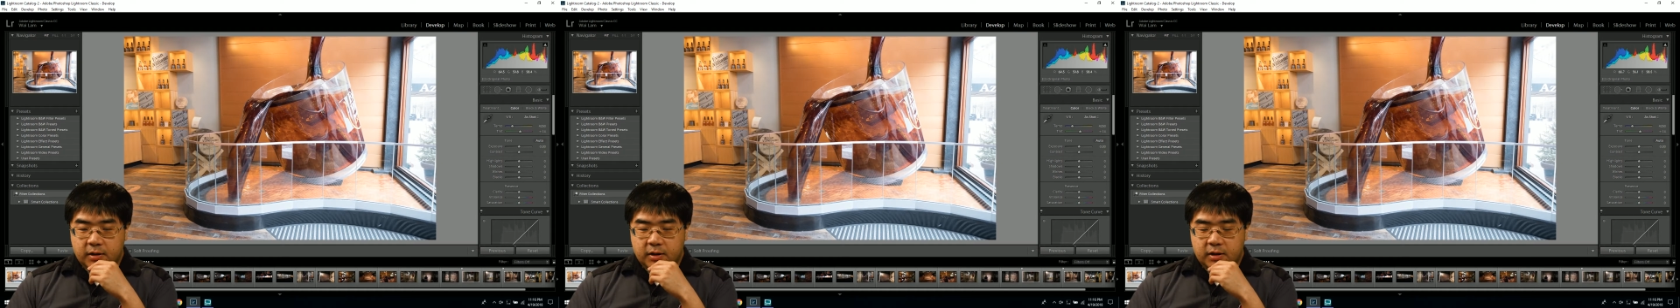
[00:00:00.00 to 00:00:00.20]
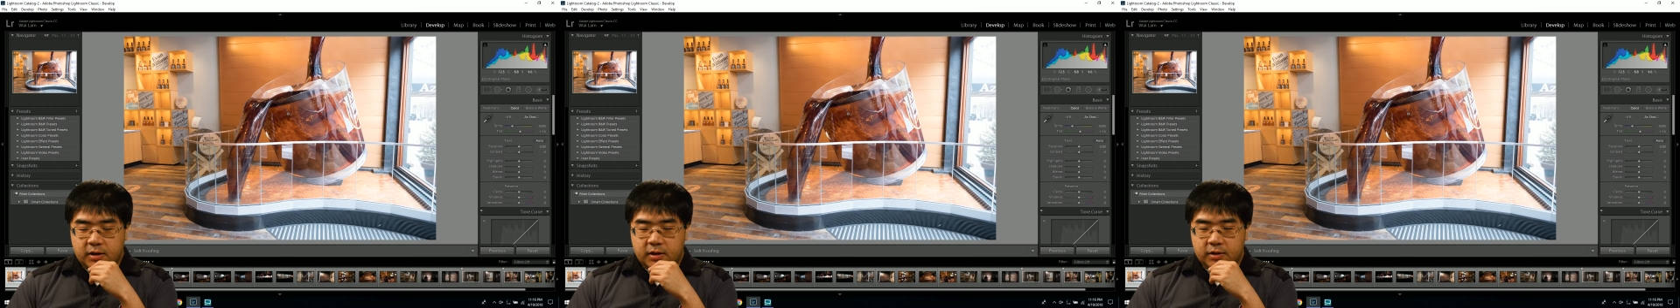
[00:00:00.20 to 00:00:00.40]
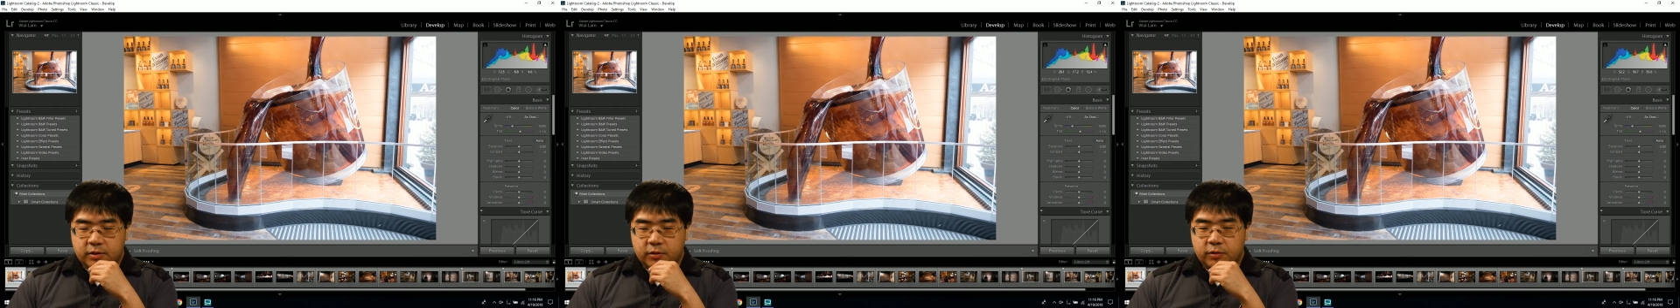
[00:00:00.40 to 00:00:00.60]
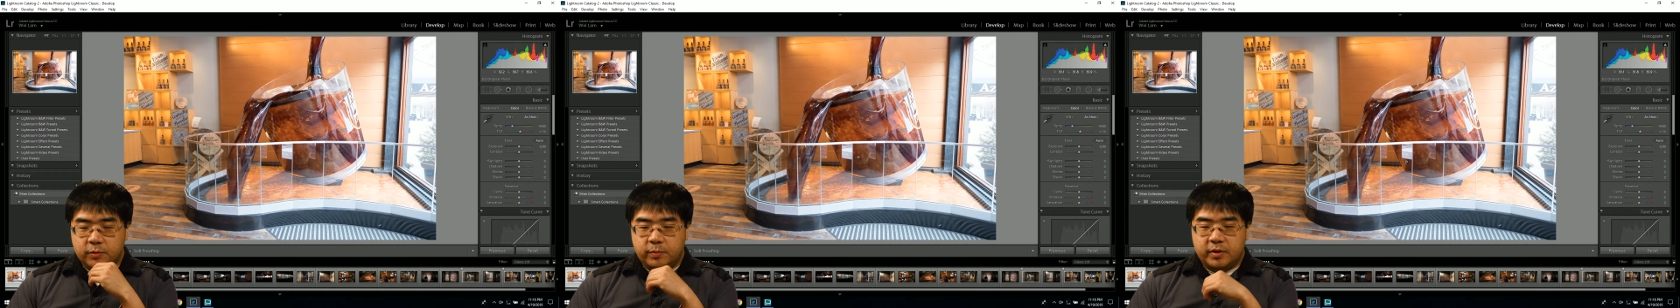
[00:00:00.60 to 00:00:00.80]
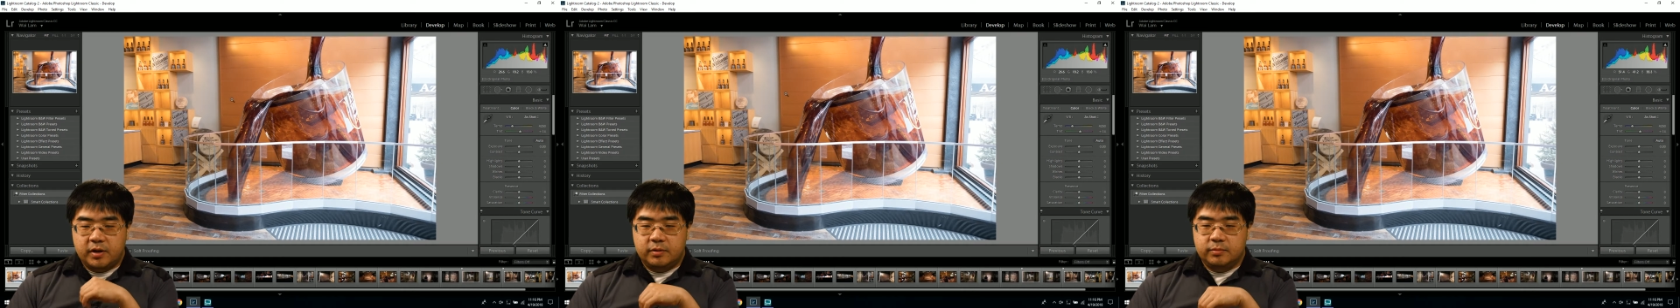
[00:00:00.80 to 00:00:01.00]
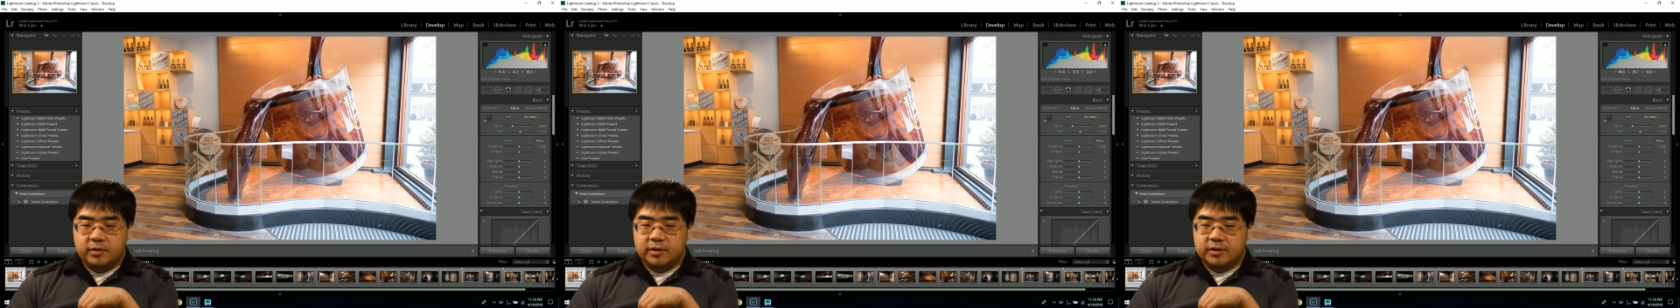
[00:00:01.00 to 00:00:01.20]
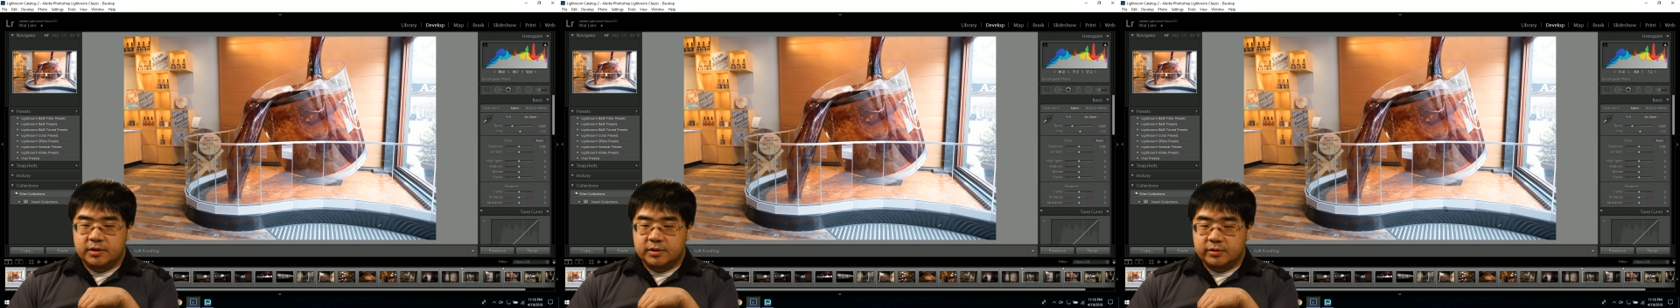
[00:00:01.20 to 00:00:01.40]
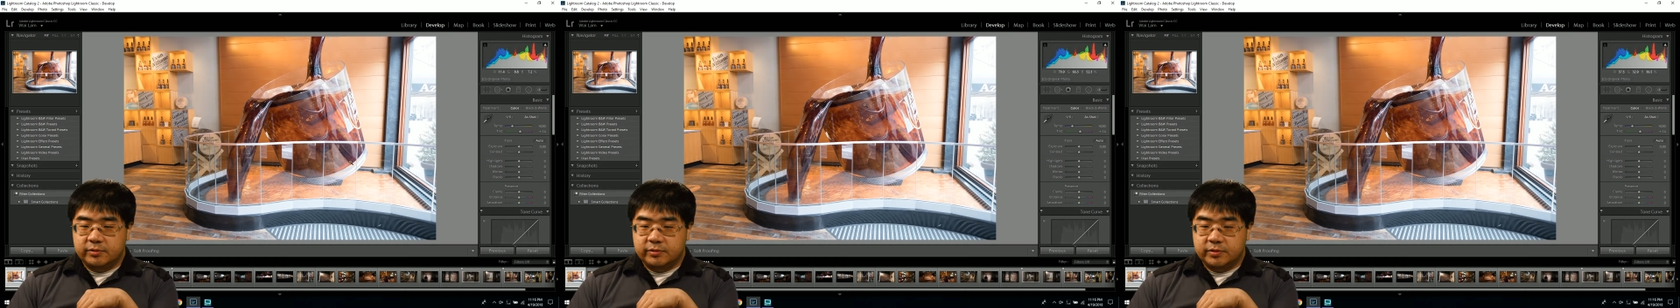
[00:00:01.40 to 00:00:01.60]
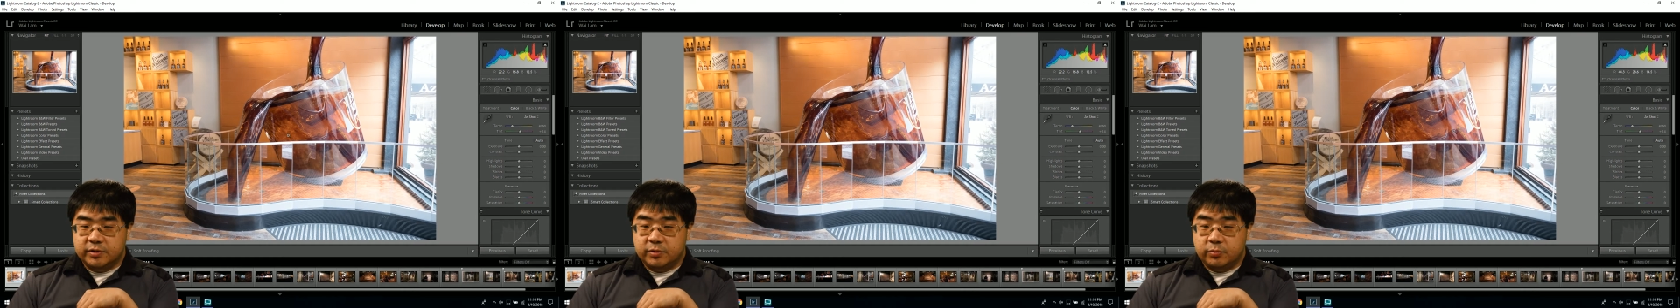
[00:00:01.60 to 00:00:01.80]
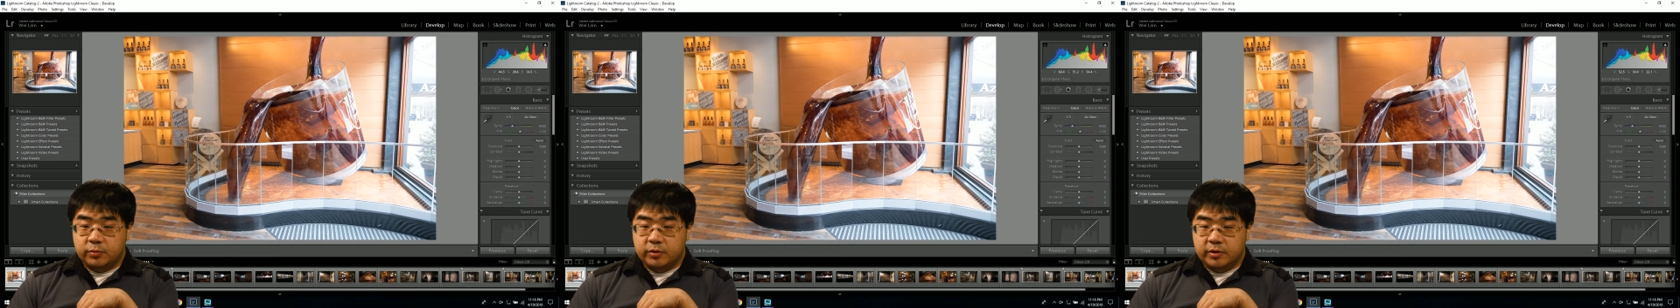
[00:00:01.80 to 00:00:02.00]
The only problem is it was
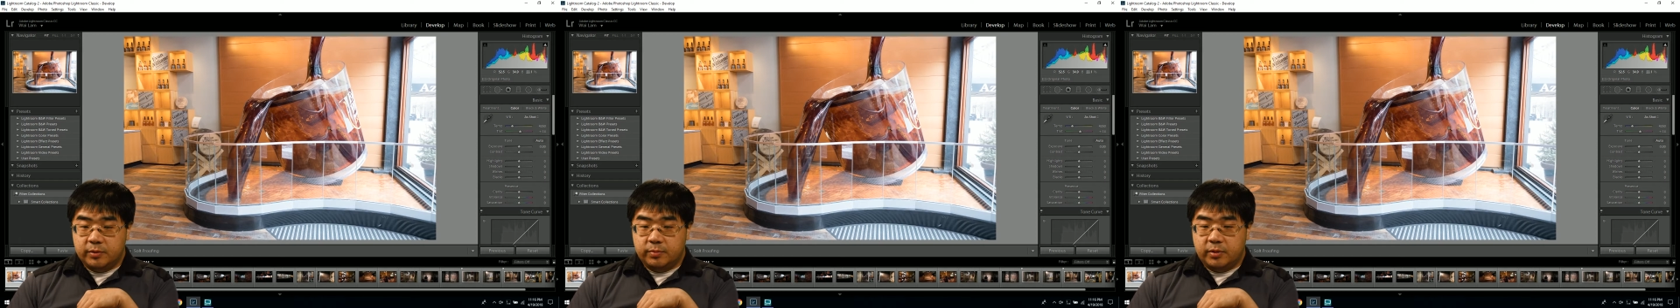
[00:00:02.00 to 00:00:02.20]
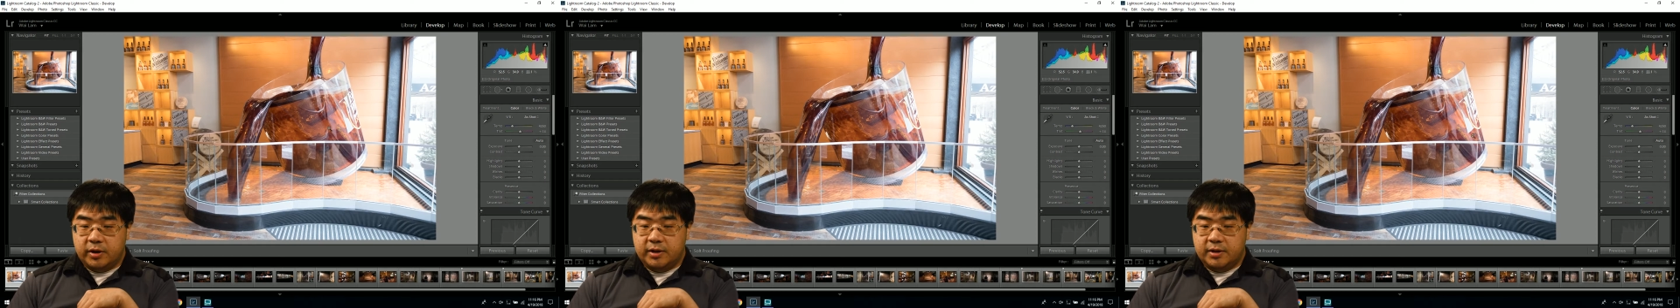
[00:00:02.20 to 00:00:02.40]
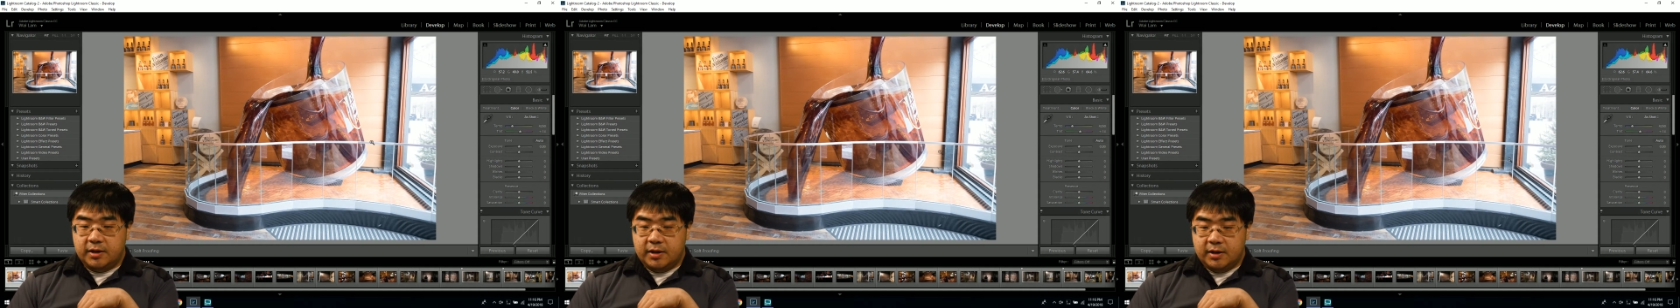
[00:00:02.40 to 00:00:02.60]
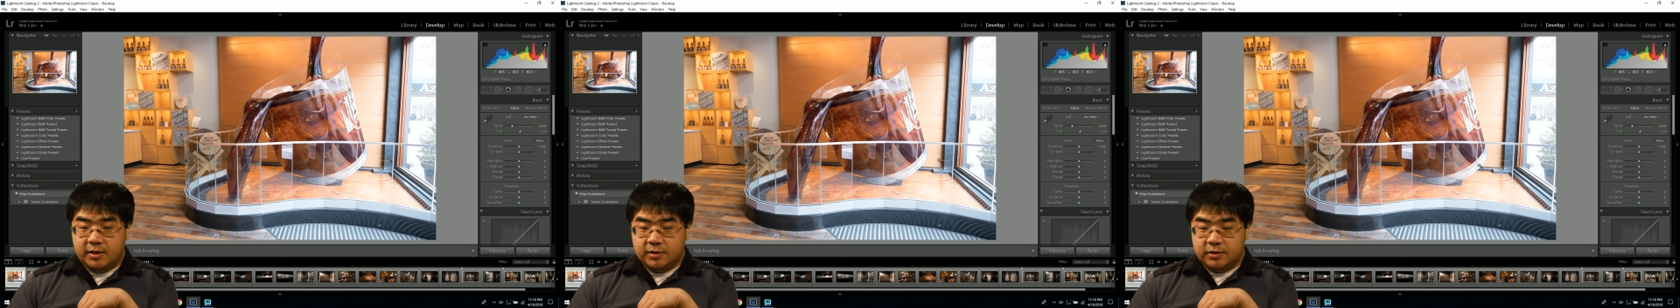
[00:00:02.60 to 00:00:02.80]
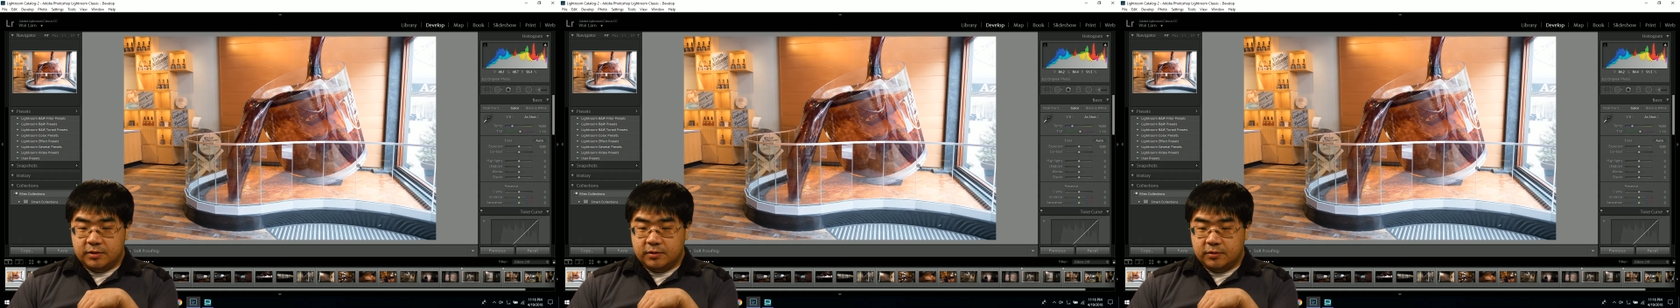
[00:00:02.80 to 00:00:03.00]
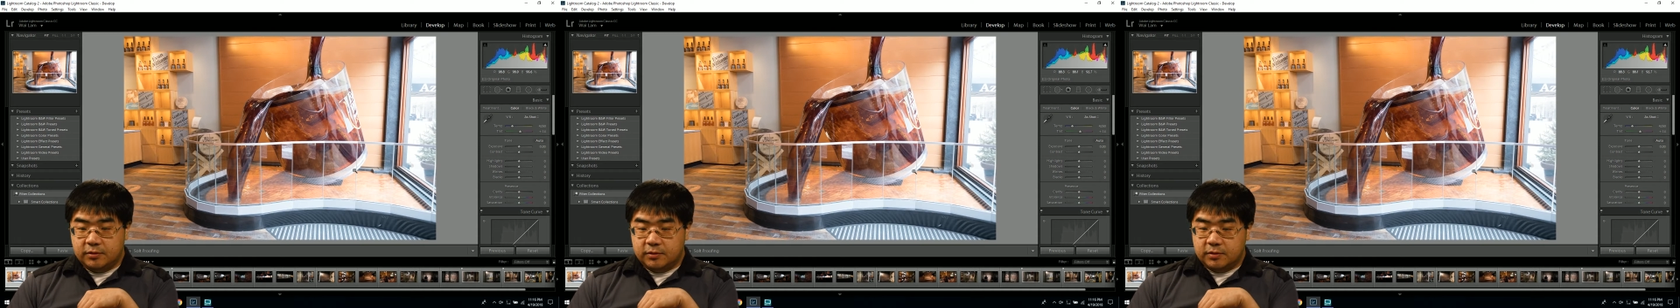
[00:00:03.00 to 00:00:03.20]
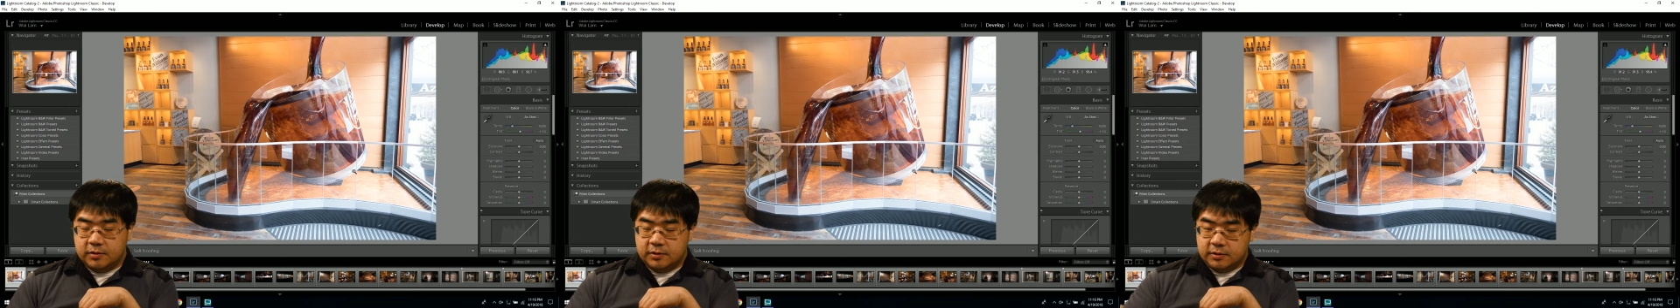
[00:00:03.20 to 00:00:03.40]
a really bright day, so